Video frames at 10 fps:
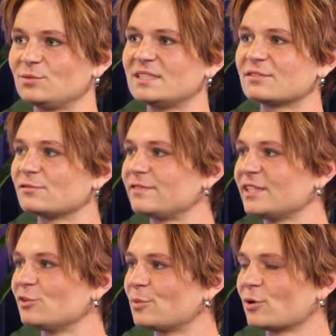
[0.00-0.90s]
with different
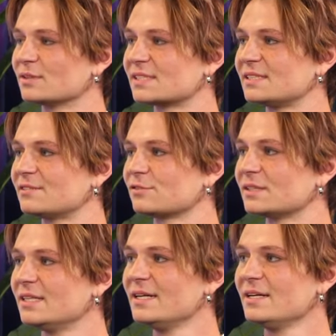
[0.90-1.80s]
video parts and
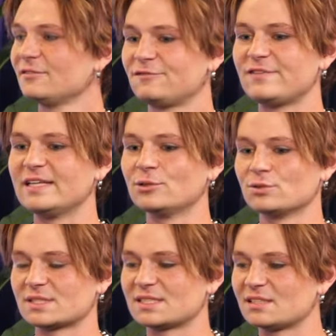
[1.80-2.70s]
different
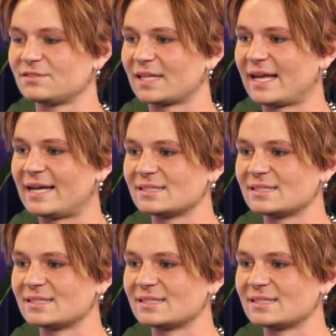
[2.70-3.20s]
feels and stuff like that.